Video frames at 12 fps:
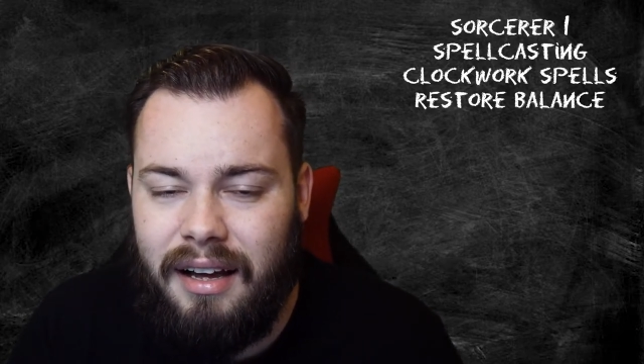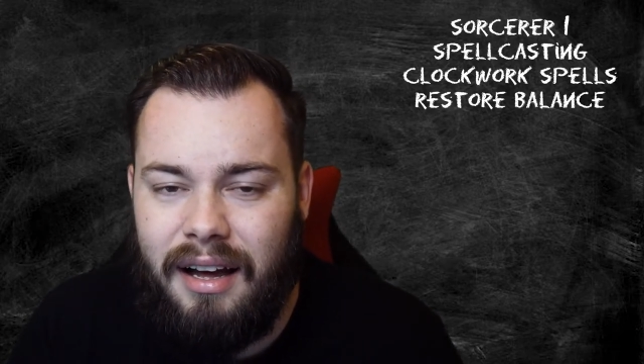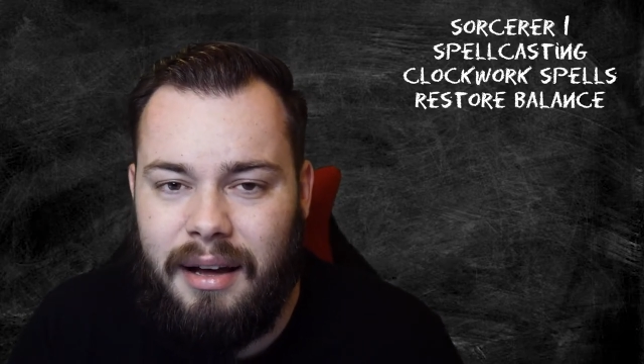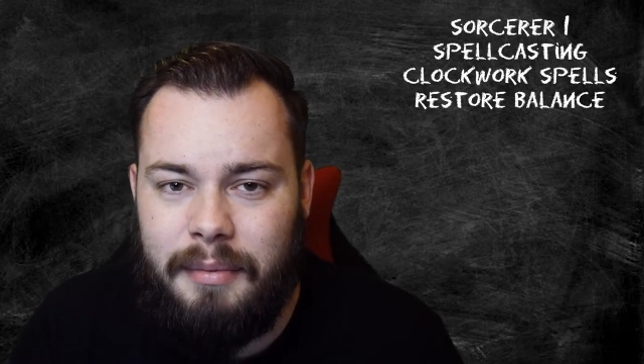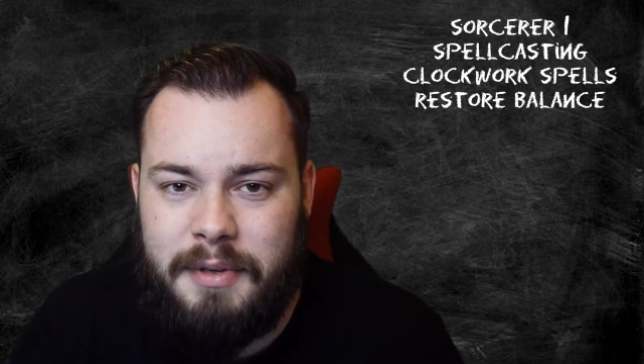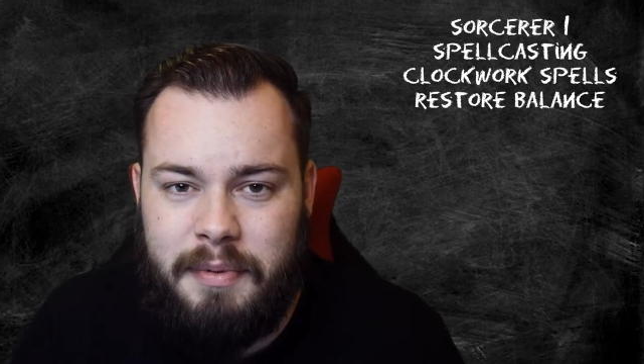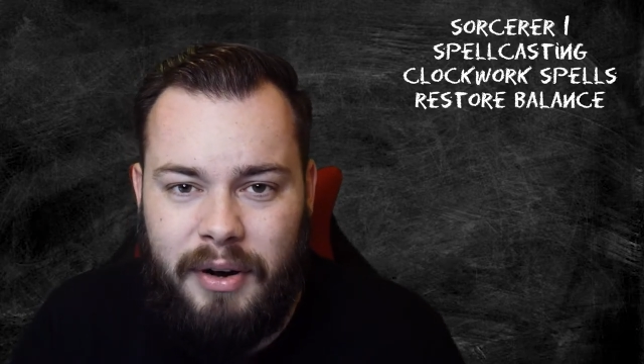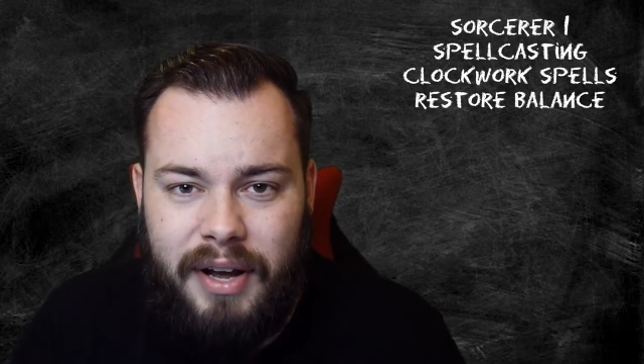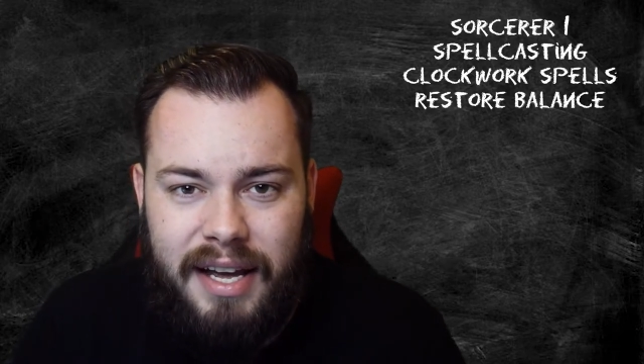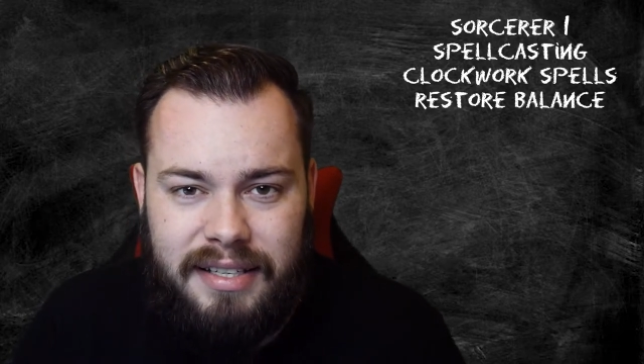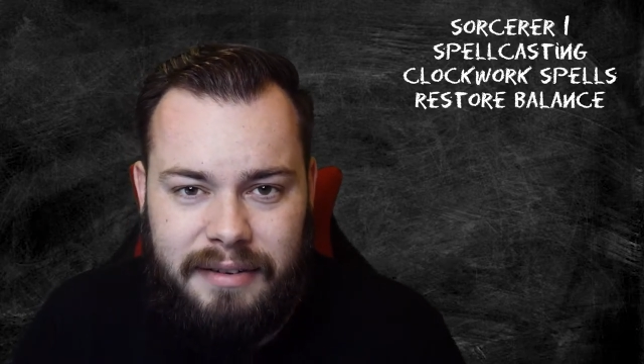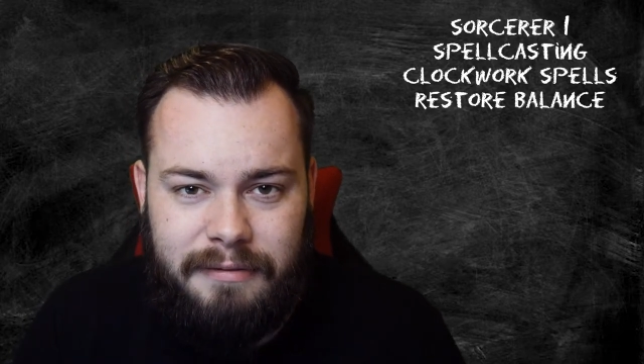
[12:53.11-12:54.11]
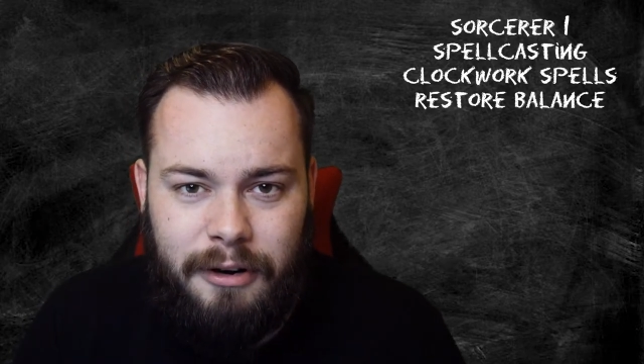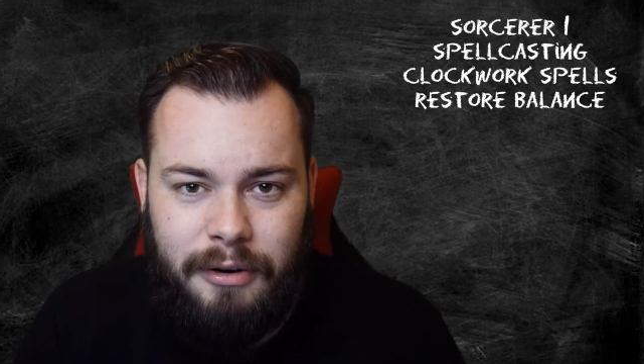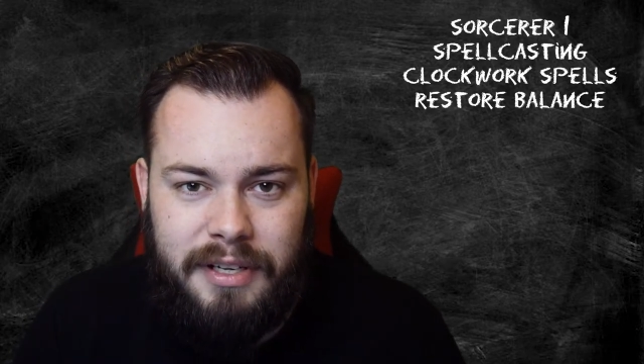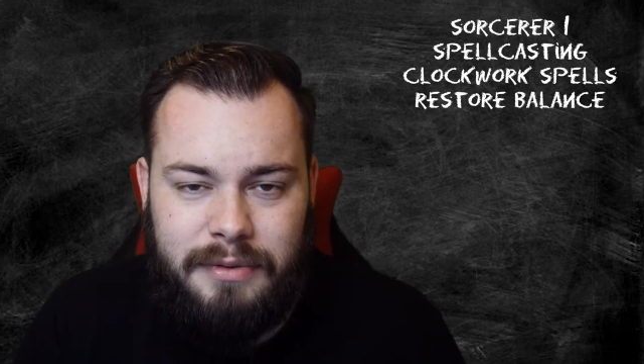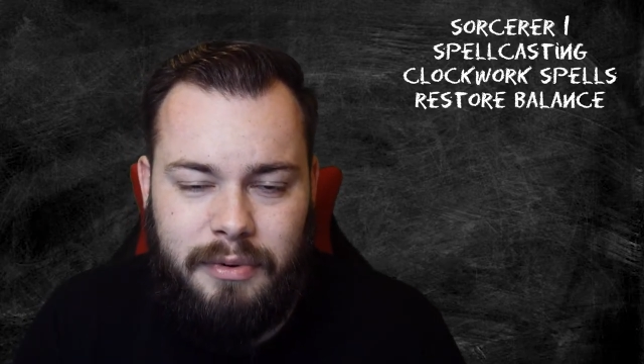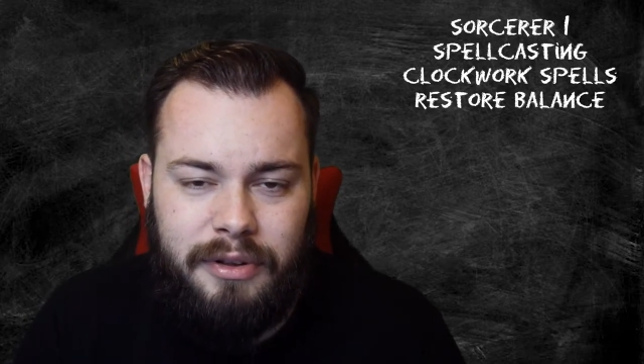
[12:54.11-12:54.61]
Um, spellcasting
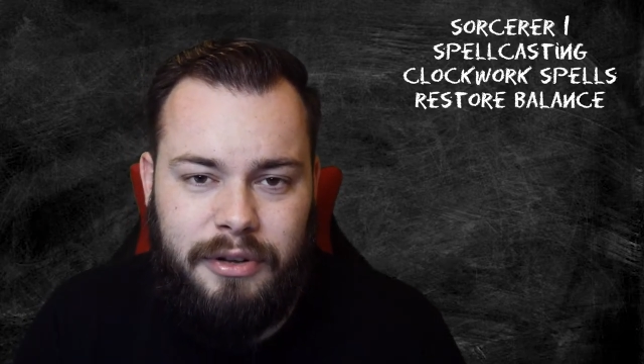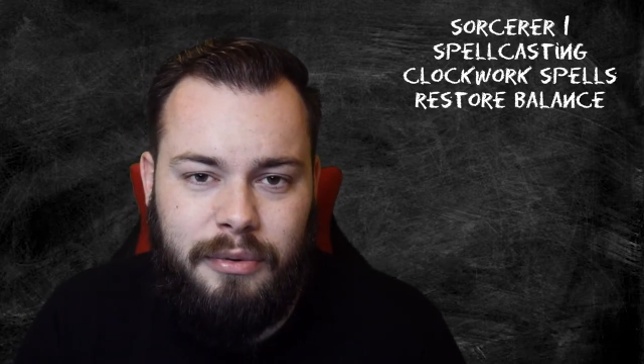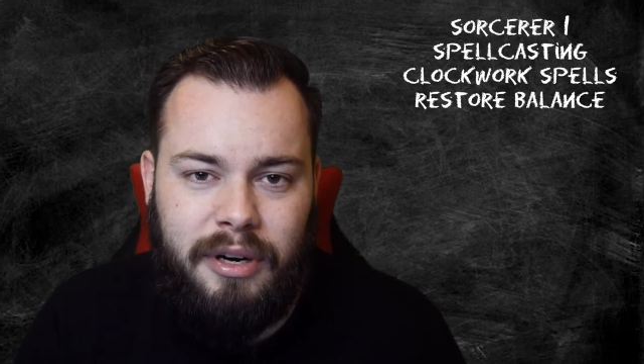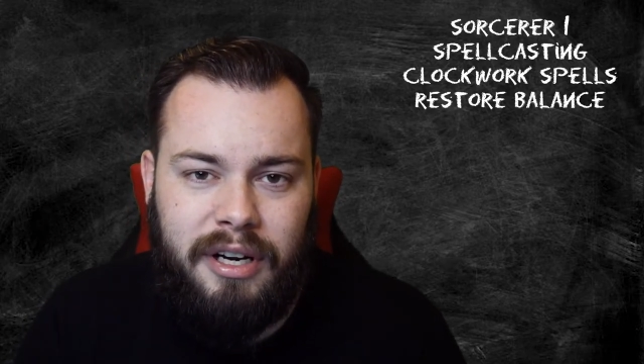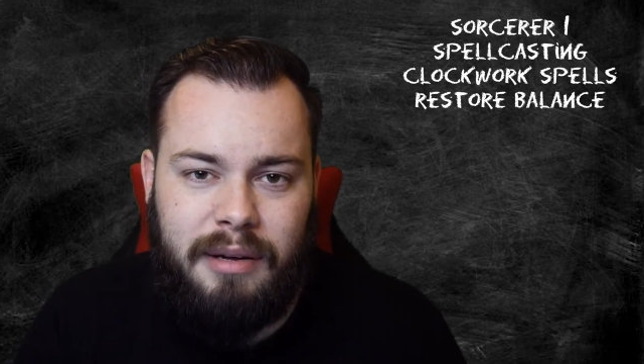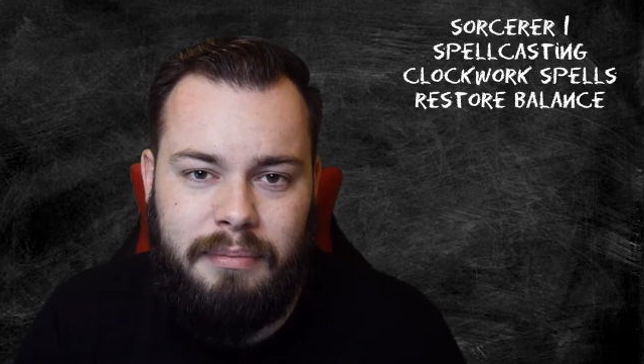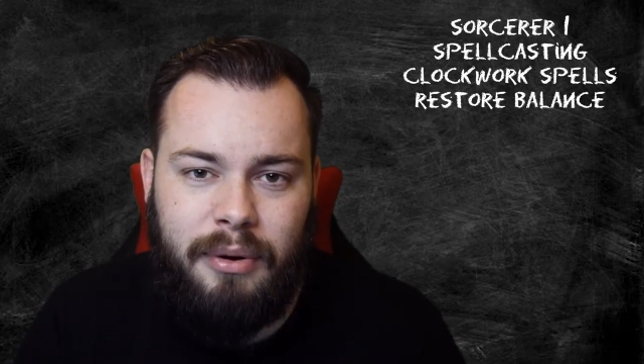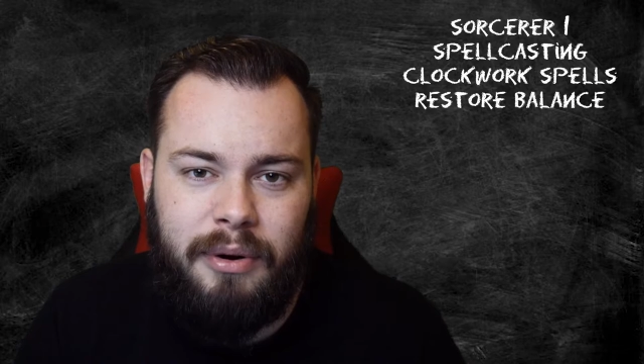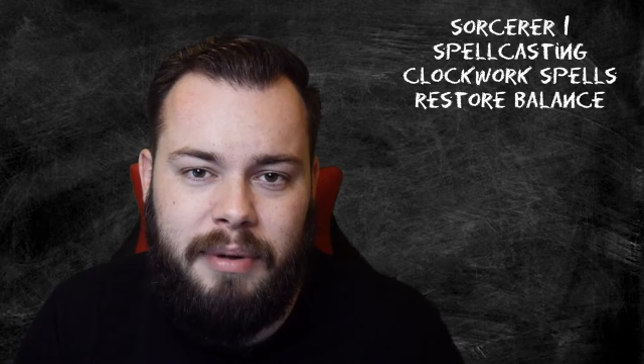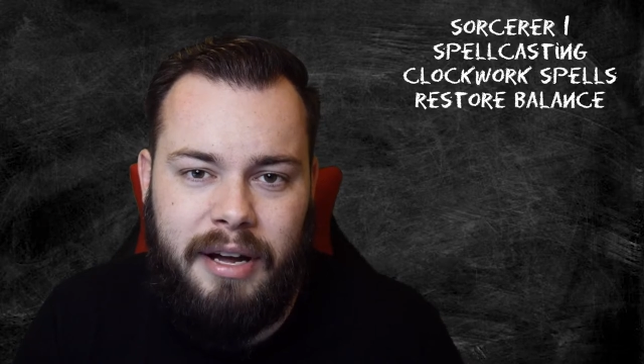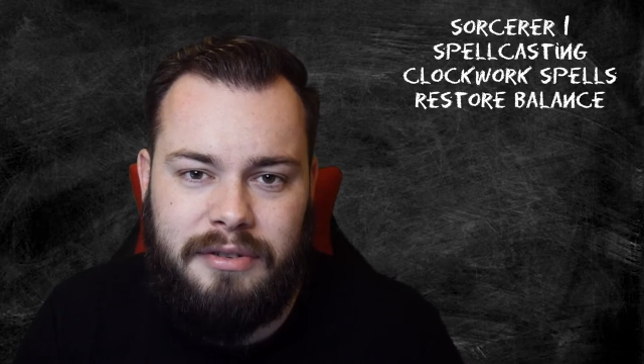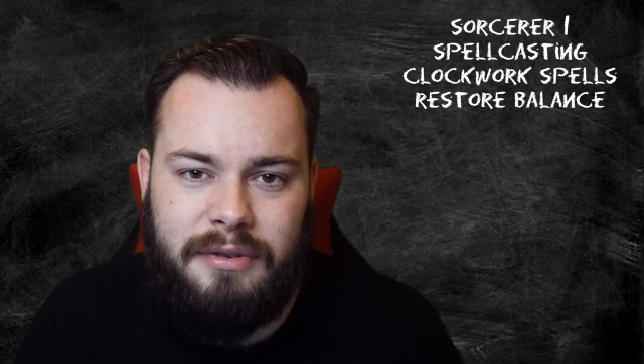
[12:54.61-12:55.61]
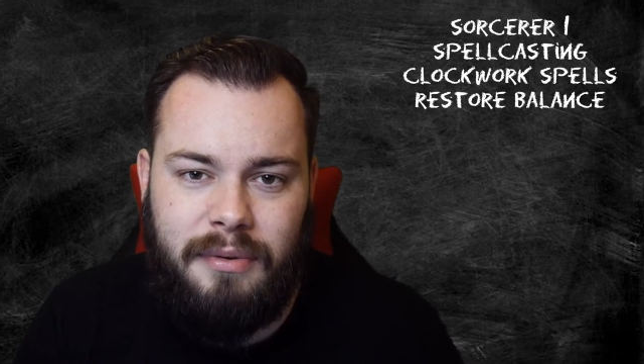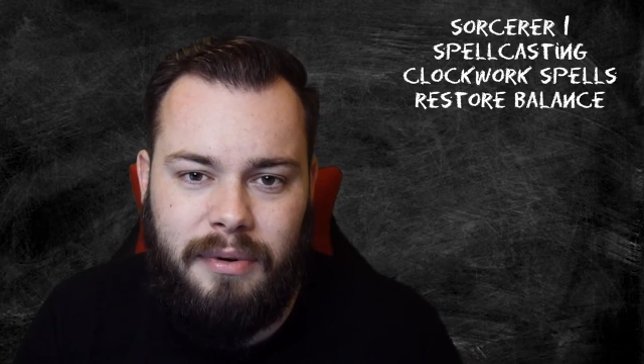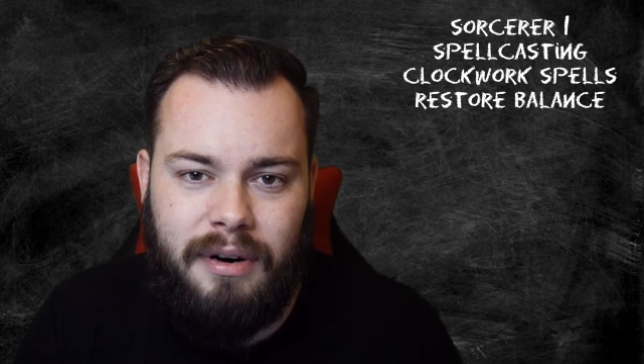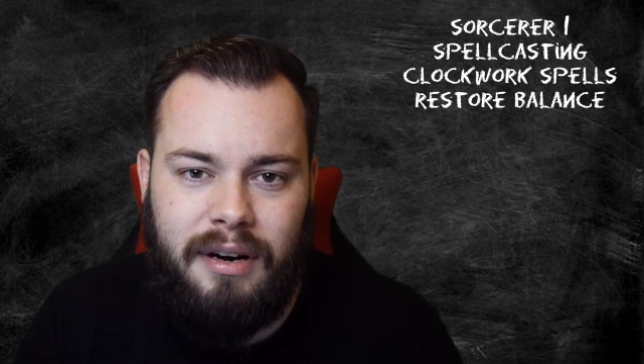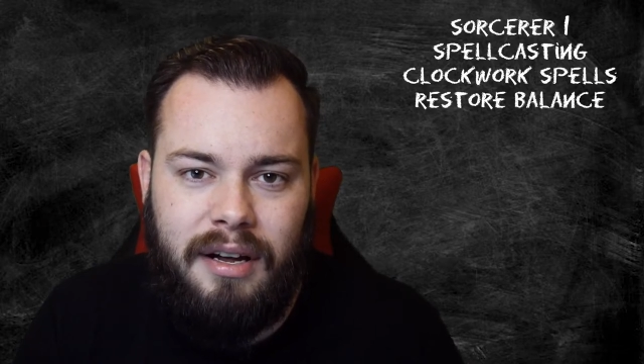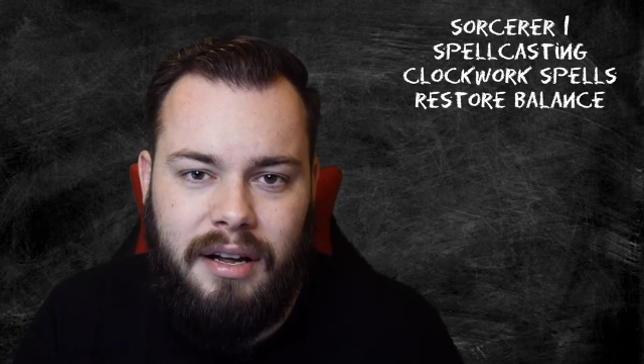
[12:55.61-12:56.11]
focus, whether you want a component pouch
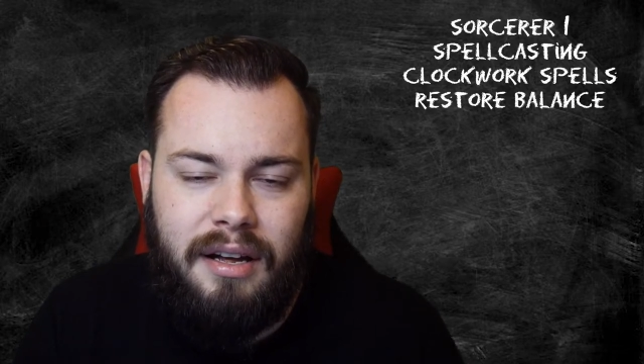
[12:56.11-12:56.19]
or